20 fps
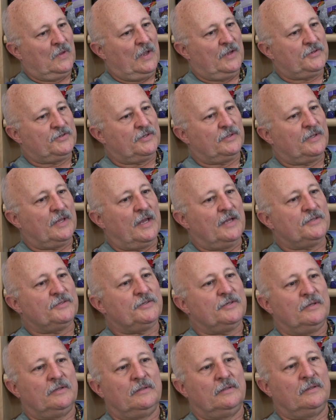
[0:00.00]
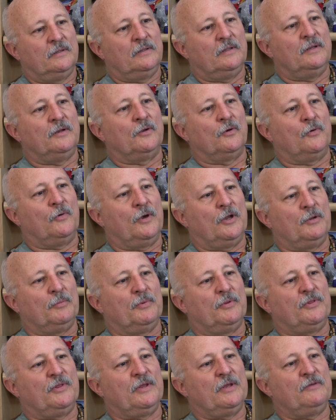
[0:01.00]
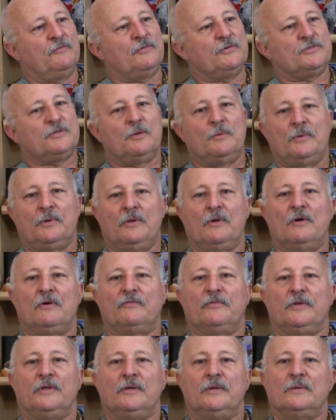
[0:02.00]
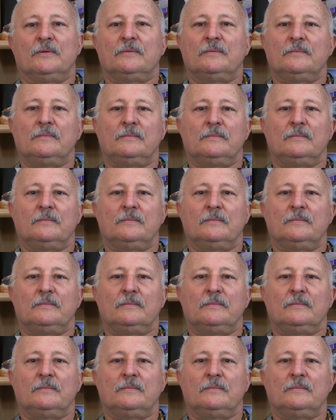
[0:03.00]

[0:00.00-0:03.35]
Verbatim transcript: I said that's an incredible thing for someone to offer you.